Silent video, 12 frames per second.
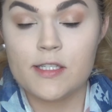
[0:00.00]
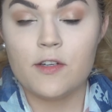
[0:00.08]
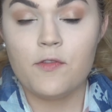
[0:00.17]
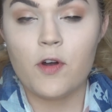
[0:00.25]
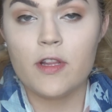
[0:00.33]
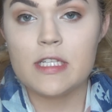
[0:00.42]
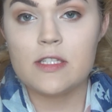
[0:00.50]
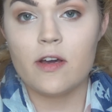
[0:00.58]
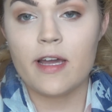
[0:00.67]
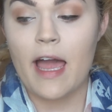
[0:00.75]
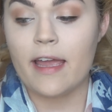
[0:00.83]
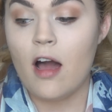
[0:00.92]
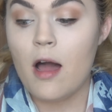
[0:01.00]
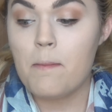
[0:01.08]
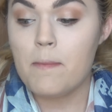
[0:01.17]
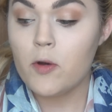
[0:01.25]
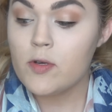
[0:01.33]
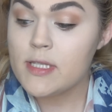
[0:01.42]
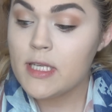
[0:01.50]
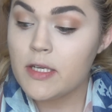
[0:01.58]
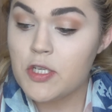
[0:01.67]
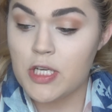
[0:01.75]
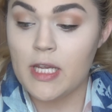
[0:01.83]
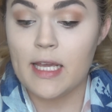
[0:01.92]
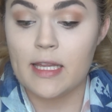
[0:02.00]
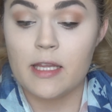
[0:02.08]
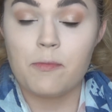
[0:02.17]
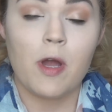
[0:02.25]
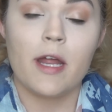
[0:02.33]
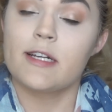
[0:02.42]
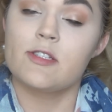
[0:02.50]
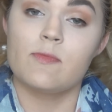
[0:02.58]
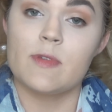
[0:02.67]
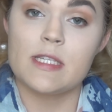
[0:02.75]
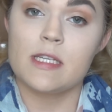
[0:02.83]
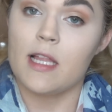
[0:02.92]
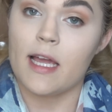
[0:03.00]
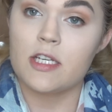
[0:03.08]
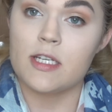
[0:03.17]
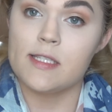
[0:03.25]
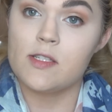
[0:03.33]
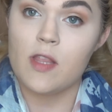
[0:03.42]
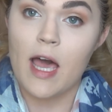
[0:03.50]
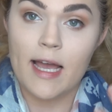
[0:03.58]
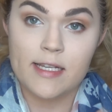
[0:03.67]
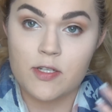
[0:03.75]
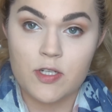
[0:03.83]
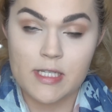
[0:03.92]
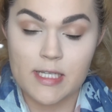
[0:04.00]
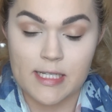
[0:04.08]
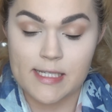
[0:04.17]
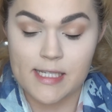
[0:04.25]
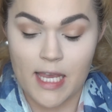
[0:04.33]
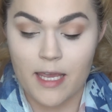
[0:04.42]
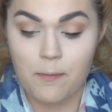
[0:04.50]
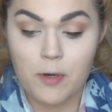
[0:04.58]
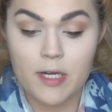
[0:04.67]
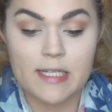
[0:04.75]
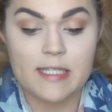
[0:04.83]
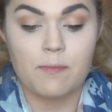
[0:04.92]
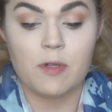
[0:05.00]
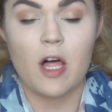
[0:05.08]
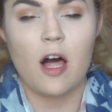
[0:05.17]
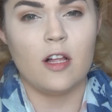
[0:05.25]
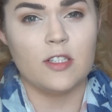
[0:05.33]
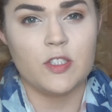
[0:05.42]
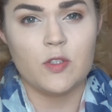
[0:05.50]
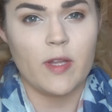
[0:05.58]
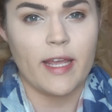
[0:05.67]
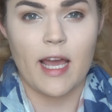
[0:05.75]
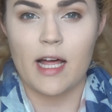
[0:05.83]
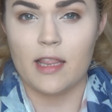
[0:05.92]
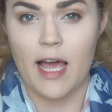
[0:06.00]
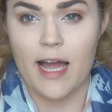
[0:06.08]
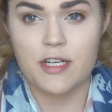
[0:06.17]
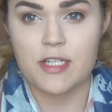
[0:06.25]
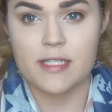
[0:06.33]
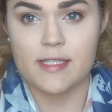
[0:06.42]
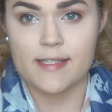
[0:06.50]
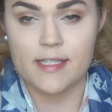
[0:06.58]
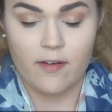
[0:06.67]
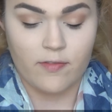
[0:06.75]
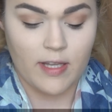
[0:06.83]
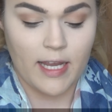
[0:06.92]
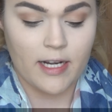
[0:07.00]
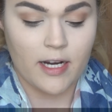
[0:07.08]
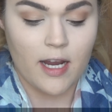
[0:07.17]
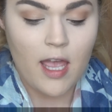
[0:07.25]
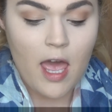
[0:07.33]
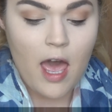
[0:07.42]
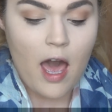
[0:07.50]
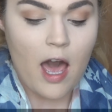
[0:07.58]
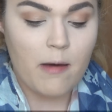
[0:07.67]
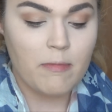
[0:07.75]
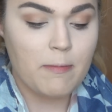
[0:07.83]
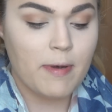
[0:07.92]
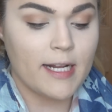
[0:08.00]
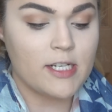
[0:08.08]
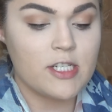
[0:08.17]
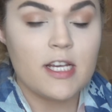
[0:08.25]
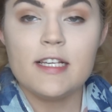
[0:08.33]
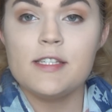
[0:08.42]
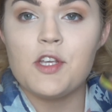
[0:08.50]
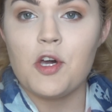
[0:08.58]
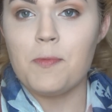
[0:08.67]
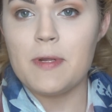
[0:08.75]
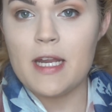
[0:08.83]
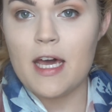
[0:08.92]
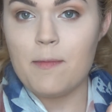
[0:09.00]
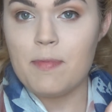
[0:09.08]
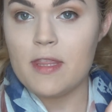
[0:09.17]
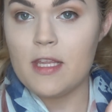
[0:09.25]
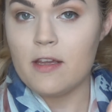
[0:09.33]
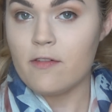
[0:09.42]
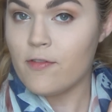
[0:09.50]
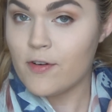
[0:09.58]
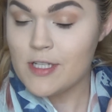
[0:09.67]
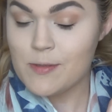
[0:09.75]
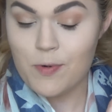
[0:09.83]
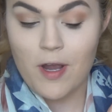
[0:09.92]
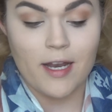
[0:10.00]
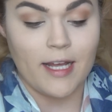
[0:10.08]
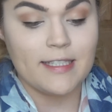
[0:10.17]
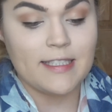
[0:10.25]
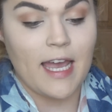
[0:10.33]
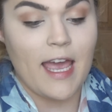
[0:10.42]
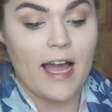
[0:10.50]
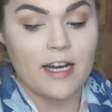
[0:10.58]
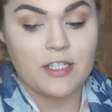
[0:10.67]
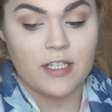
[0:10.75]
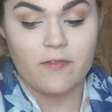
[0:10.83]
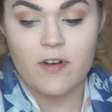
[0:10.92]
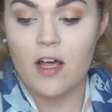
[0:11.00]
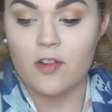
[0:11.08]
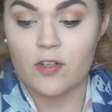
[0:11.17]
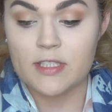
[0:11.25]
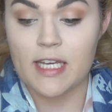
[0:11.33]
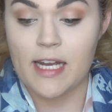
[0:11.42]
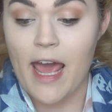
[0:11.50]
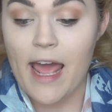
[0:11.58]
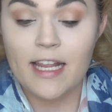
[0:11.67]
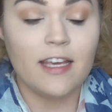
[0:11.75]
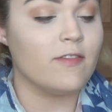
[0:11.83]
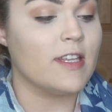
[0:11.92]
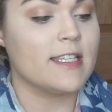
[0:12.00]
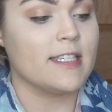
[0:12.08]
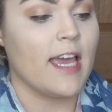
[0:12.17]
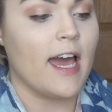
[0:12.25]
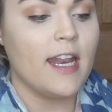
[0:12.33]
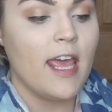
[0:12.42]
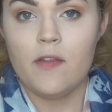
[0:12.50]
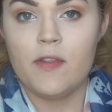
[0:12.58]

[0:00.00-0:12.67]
So for this look, I got mostly cheek and lip products from this collection, so the eyes are just going to stay pretty simple. I'll do like lashes and stuff later. Um, but I just opened up the first product. I actually have not looked at any of this yet.